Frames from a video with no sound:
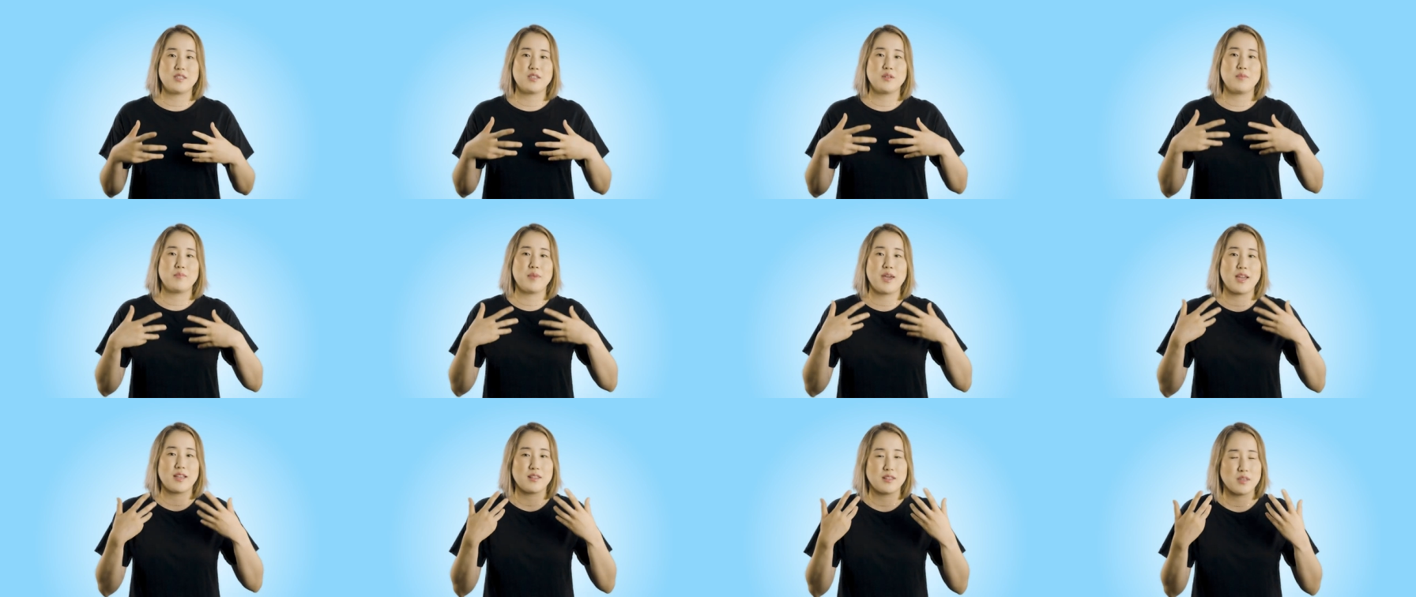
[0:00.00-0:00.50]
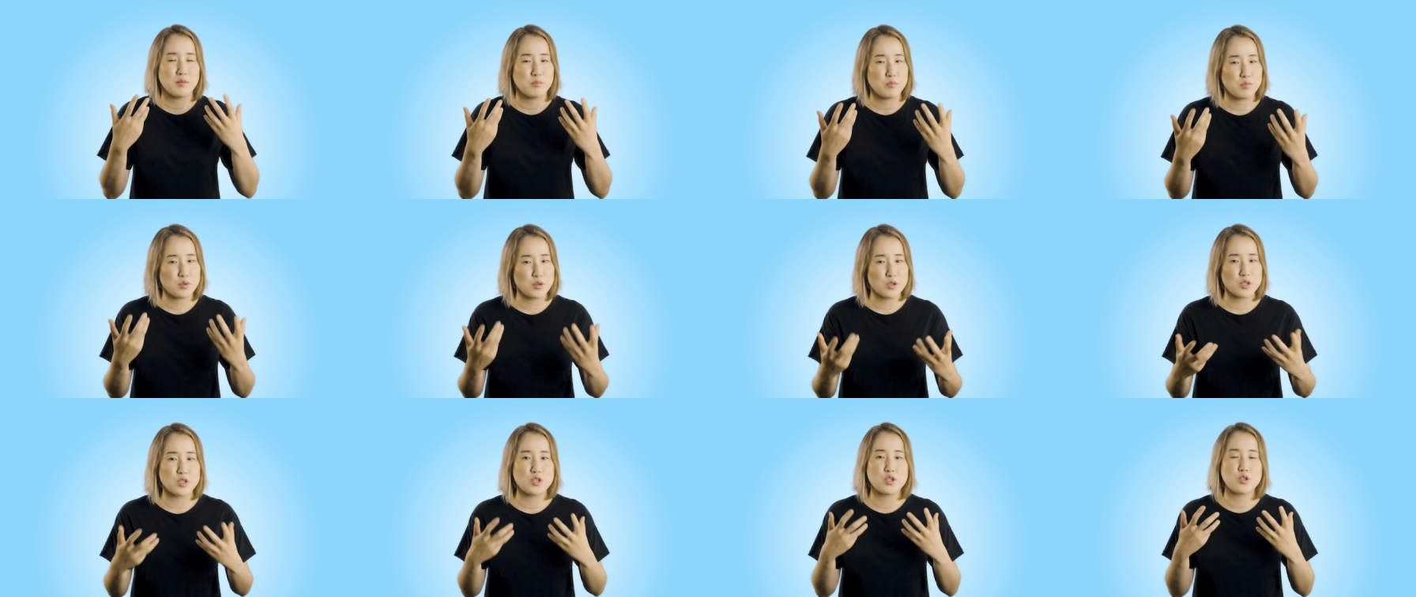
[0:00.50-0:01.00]
to make
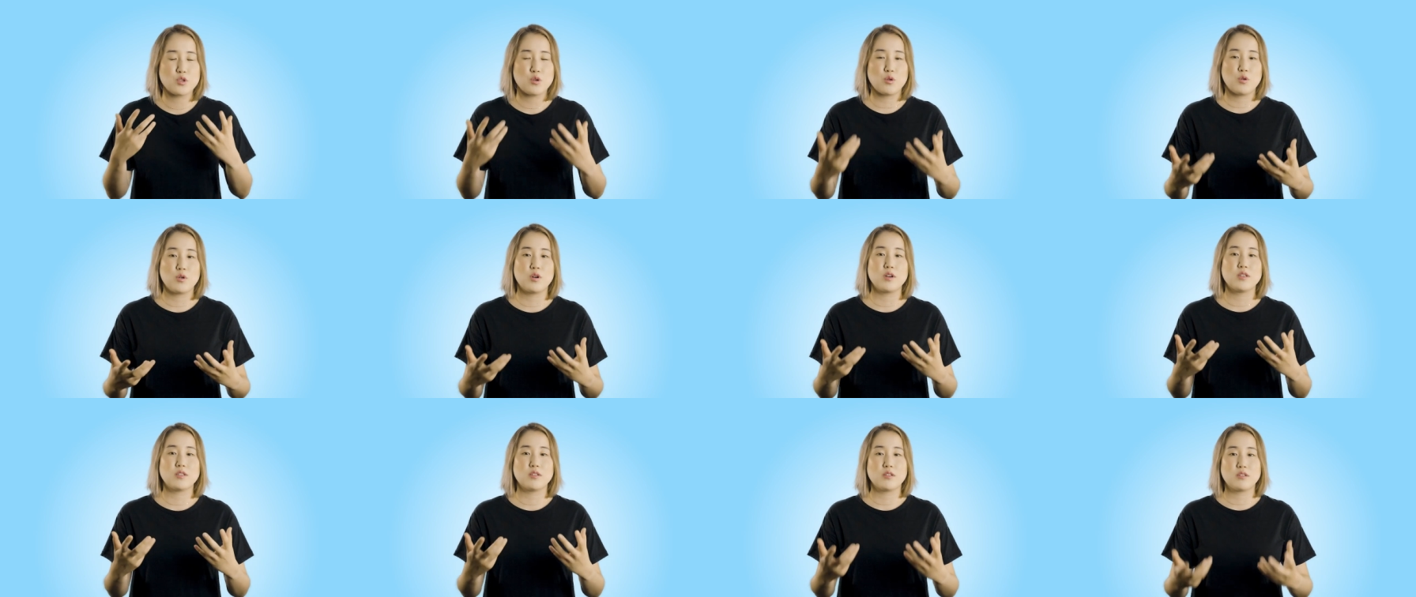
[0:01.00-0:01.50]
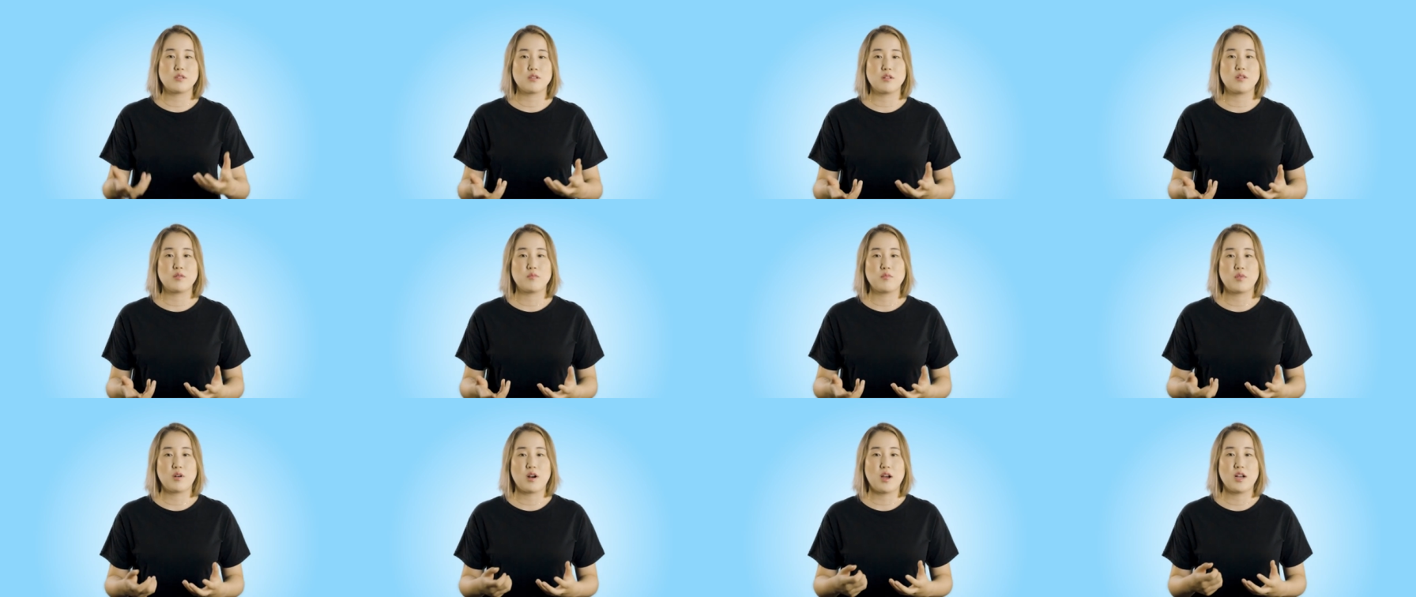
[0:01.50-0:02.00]
them push towards a
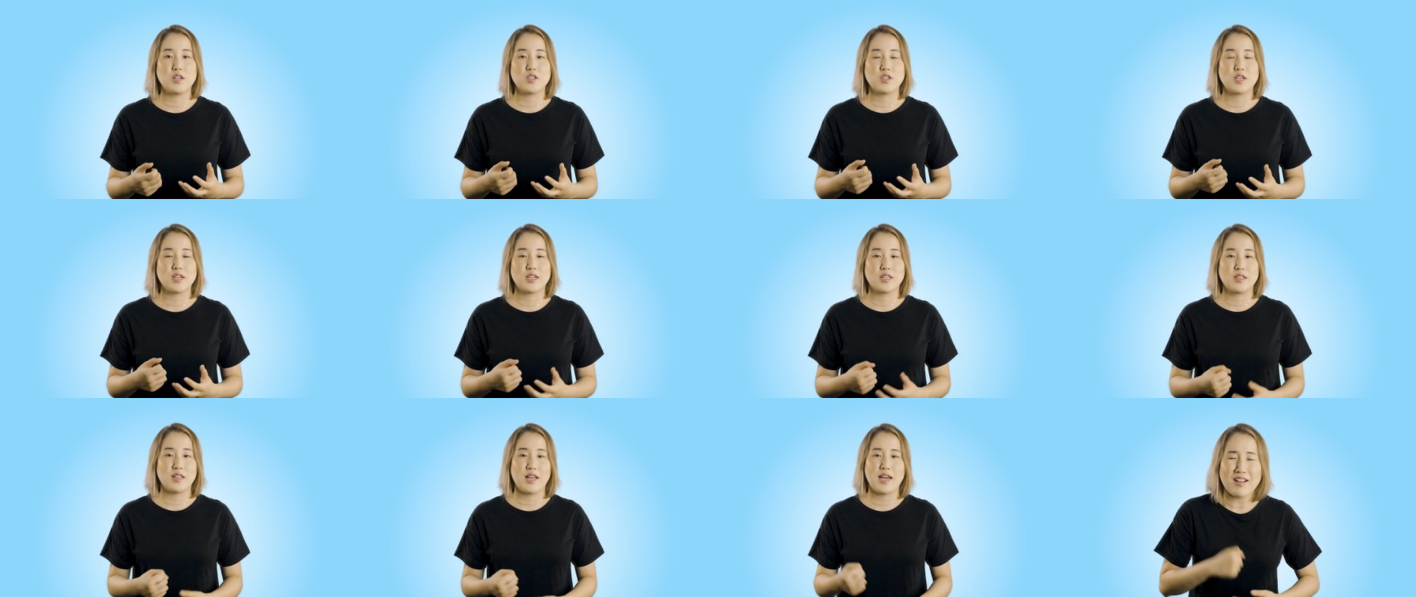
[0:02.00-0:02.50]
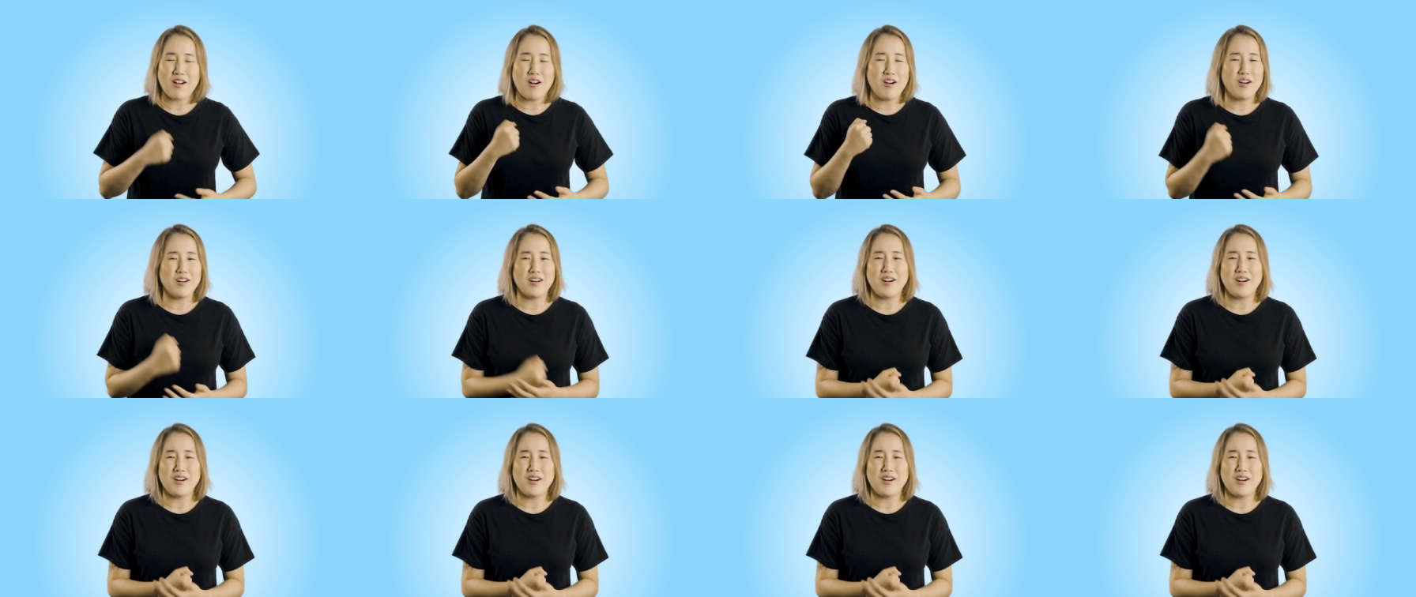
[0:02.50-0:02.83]
certain project, like